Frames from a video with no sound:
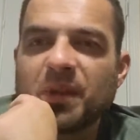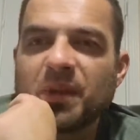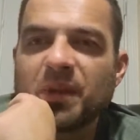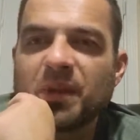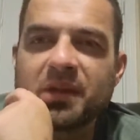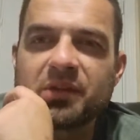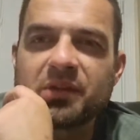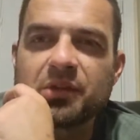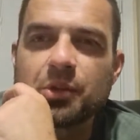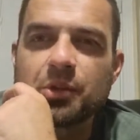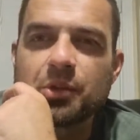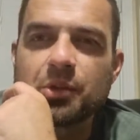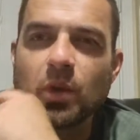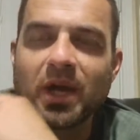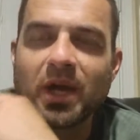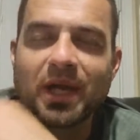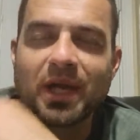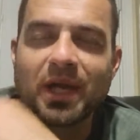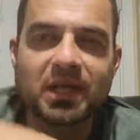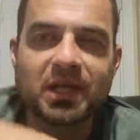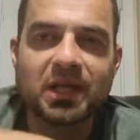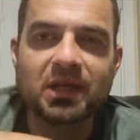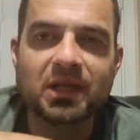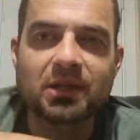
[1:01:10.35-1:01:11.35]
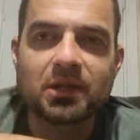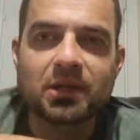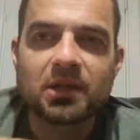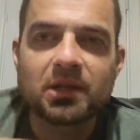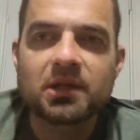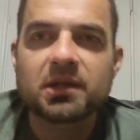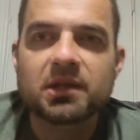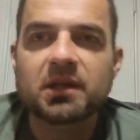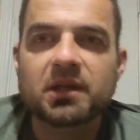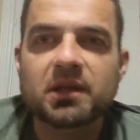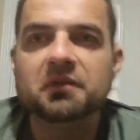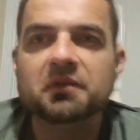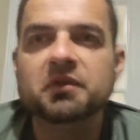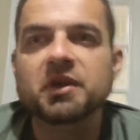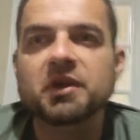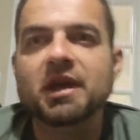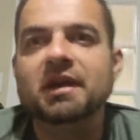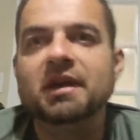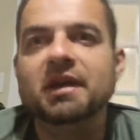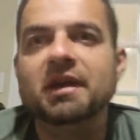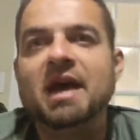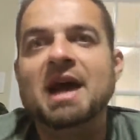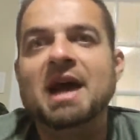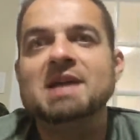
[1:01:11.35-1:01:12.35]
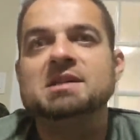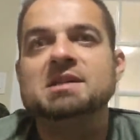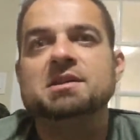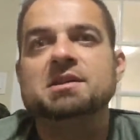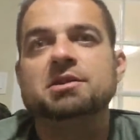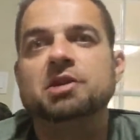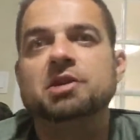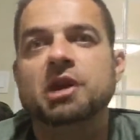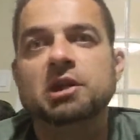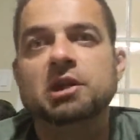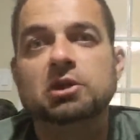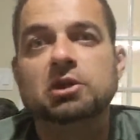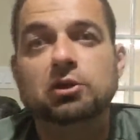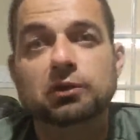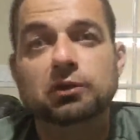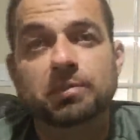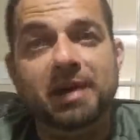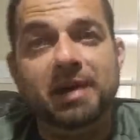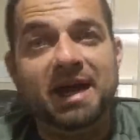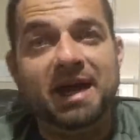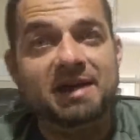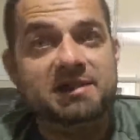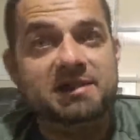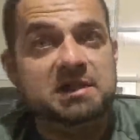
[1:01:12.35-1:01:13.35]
Is the whining, as the dog goes past,